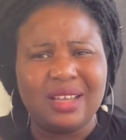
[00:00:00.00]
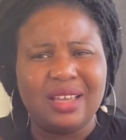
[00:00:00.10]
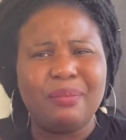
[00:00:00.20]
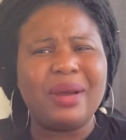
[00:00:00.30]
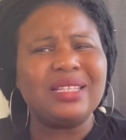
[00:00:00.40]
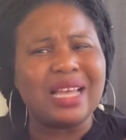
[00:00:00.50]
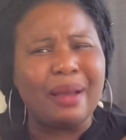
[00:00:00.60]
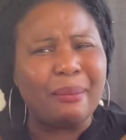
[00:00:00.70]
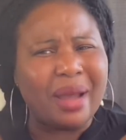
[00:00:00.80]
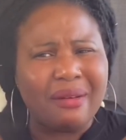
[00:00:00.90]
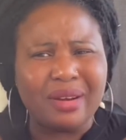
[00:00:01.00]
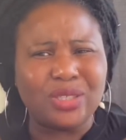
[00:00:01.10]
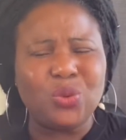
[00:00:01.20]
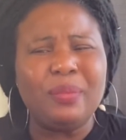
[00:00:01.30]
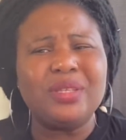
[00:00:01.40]
about her
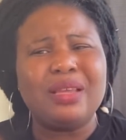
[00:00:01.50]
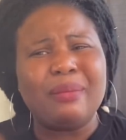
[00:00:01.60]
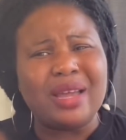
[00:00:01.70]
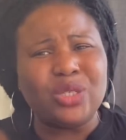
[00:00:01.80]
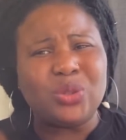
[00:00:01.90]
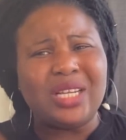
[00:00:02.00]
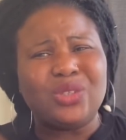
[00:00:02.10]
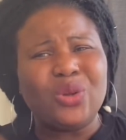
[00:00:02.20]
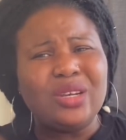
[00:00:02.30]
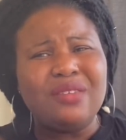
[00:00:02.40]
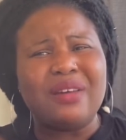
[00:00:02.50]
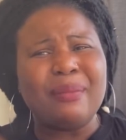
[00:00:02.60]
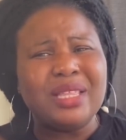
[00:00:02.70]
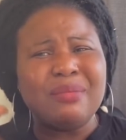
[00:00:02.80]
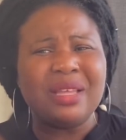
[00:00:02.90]
marriage. Maybe say marriage they don't live how
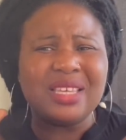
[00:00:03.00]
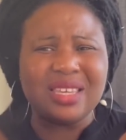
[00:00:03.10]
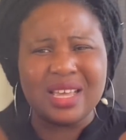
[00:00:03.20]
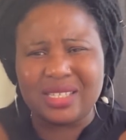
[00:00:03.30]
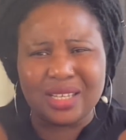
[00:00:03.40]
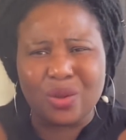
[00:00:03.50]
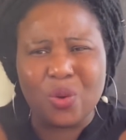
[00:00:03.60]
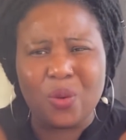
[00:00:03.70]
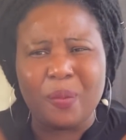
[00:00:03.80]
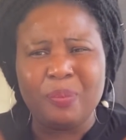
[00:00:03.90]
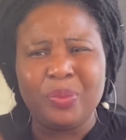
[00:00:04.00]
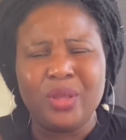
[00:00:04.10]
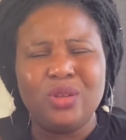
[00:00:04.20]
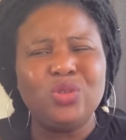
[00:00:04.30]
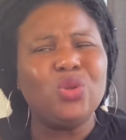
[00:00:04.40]
many, many years ago.
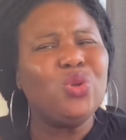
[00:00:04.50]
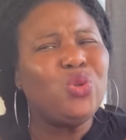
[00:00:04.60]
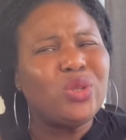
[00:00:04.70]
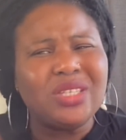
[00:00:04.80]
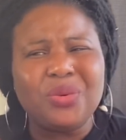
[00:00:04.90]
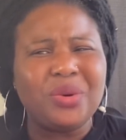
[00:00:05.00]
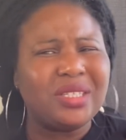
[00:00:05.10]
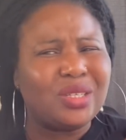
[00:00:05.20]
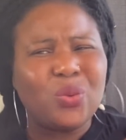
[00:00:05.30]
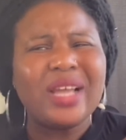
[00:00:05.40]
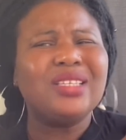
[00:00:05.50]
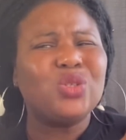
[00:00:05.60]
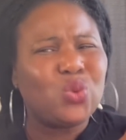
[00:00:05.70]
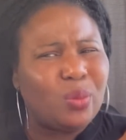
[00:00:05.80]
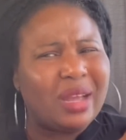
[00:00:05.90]
You don't know the reason why
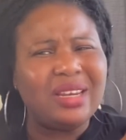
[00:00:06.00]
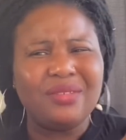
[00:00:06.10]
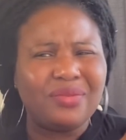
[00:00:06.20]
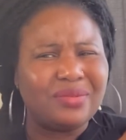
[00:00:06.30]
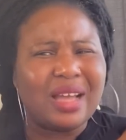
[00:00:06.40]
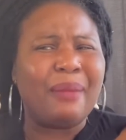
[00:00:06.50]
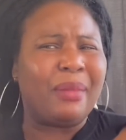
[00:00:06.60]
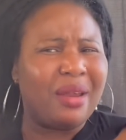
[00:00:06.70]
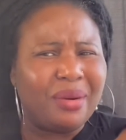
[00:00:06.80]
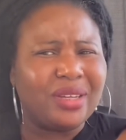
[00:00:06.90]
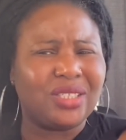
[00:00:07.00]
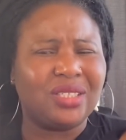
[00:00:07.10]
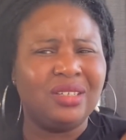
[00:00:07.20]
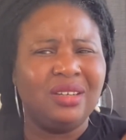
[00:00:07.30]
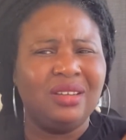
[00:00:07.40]
this woman leave her
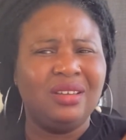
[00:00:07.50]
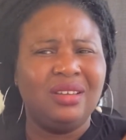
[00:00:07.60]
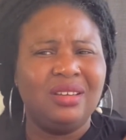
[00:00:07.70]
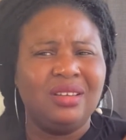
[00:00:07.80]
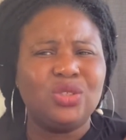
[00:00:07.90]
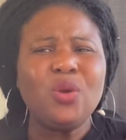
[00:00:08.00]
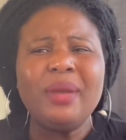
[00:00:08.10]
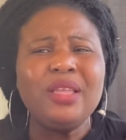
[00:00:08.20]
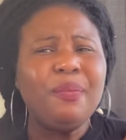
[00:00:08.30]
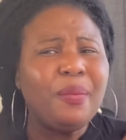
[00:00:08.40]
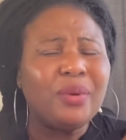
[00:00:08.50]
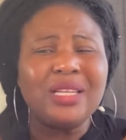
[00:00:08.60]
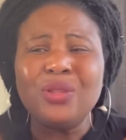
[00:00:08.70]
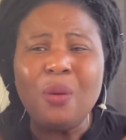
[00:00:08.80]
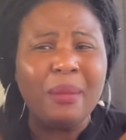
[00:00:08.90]
marriage. So many people,
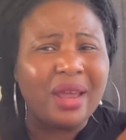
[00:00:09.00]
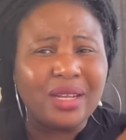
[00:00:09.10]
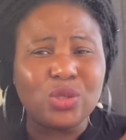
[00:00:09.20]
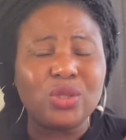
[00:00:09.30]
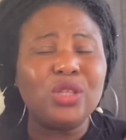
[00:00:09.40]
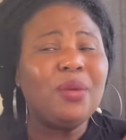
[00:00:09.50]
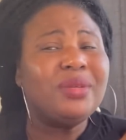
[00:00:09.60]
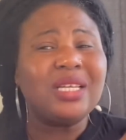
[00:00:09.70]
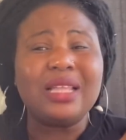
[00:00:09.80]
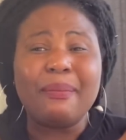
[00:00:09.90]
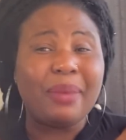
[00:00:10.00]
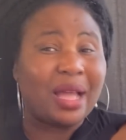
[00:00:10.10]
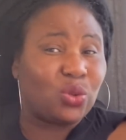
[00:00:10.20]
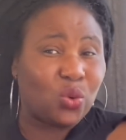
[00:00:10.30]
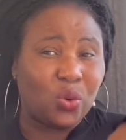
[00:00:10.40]
they're not married, so they not be say they're
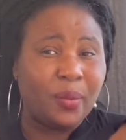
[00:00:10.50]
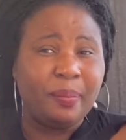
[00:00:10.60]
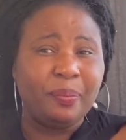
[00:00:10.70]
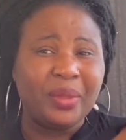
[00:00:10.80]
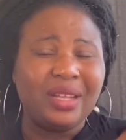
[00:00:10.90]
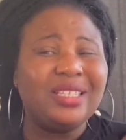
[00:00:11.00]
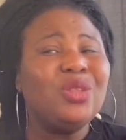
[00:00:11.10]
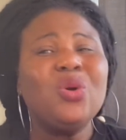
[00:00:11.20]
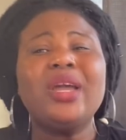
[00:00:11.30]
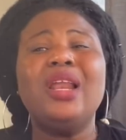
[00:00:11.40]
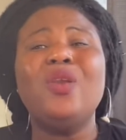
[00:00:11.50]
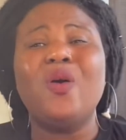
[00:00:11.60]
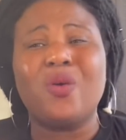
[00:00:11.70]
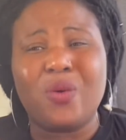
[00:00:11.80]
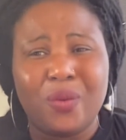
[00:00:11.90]
bad, though. They don't get
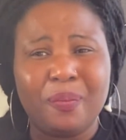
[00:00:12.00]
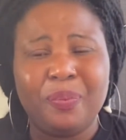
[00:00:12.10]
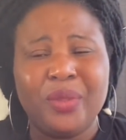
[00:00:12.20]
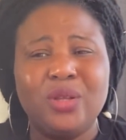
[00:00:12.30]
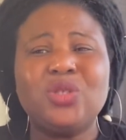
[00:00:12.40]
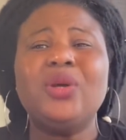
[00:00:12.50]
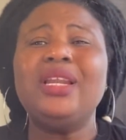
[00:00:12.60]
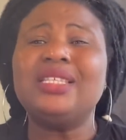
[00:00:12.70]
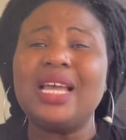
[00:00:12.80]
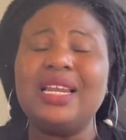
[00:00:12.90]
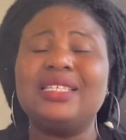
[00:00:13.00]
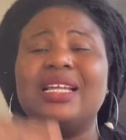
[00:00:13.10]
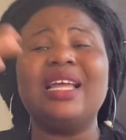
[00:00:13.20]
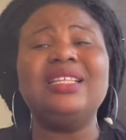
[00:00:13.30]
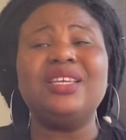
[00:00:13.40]
luck. So later in the
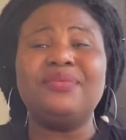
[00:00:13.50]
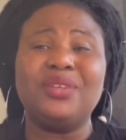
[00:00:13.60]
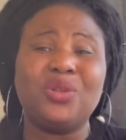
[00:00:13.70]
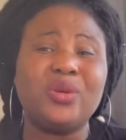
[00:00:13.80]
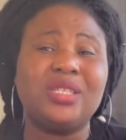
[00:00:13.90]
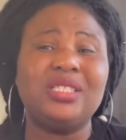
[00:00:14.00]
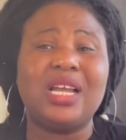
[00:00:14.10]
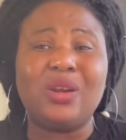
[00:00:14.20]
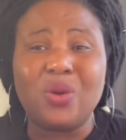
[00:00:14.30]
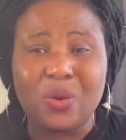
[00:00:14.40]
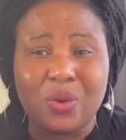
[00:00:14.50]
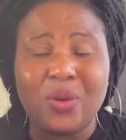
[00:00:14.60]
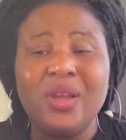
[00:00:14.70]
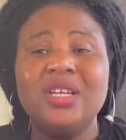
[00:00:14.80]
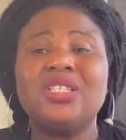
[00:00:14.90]
evening, they'll see their luck.
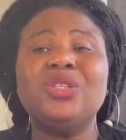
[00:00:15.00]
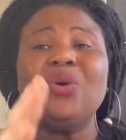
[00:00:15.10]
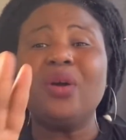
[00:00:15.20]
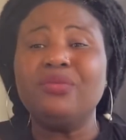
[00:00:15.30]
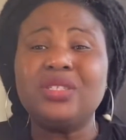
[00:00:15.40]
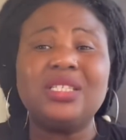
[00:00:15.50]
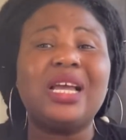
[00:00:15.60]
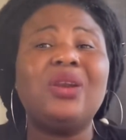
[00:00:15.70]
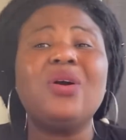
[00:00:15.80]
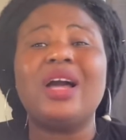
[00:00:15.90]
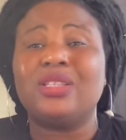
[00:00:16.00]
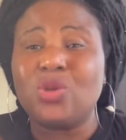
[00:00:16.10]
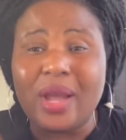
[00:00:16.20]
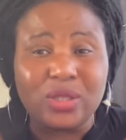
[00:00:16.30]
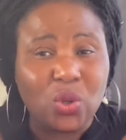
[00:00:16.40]
So no one will see their luck
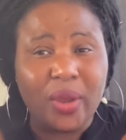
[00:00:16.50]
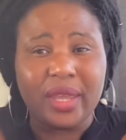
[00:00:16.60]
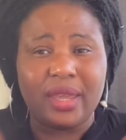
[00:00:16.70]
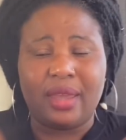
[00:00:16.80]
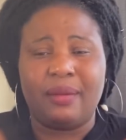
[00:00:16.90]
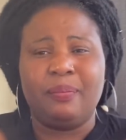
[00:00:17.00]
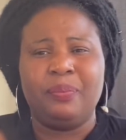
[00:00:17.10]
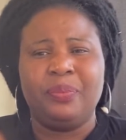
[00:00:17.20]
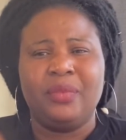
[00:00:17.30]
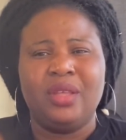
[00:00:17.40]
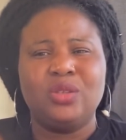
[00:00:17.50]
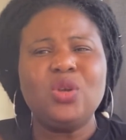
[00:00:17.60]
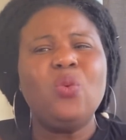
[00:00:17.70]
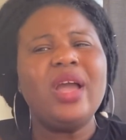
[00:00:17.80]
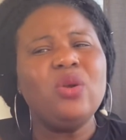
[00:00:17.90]
at all again.
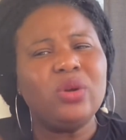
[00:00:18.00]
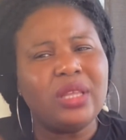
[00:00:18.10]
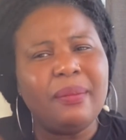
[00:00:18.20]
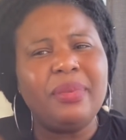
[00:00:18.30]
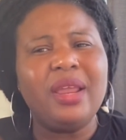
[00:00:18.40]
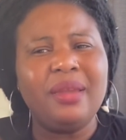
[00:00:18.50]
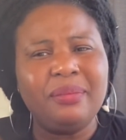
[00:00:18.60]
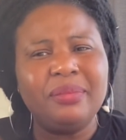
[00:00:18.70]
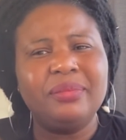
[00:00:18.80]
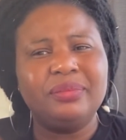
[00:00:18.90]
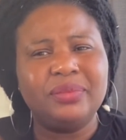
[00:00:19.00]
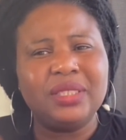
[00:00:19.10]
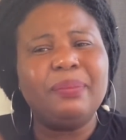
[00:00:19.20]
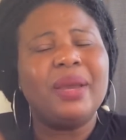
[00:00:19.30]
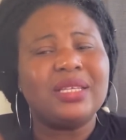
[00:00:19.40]
So why would they blame
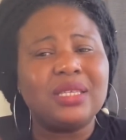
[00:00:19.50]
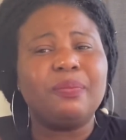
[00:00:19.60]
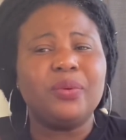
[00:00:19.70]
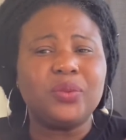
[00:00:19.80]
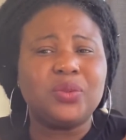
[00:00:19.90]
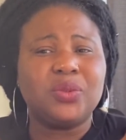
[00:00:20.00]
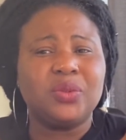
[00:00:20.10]
the person put?